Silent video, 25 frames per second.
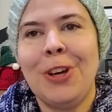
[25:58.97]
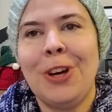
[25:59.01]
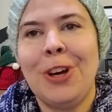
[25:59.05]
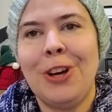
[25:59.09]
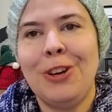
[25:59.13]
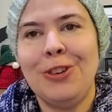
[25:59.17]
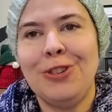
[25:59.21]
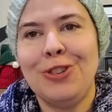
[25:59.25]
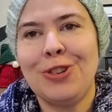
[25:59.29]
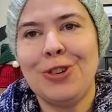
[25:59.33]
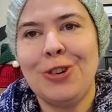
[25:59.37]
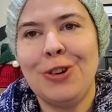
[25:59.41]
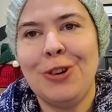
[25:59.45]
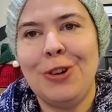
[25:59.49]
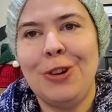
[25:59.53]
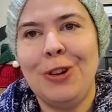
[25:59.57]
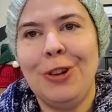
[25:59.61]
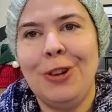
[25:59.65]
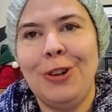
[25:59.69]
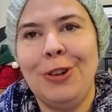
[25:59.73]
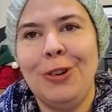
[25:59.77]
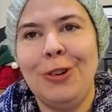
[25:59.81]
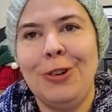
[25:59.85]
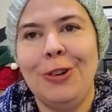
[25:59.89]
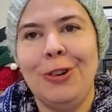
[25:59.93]
a
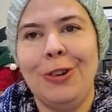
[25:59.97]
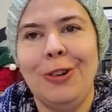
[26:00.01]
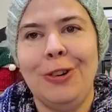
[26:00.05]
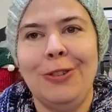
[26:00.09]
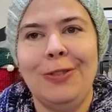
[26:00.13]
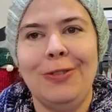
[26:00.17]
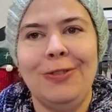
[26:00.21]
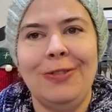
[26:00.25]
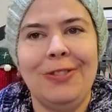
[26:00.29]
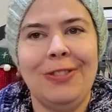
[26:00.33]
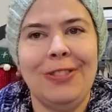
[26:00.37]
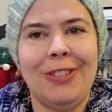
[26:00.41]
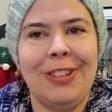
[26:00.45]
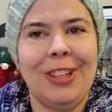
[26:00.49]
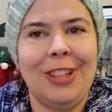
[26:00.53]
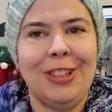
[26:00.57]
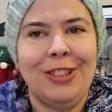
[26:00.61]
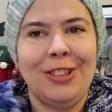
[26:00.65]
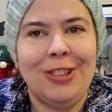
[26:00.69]
shawl or a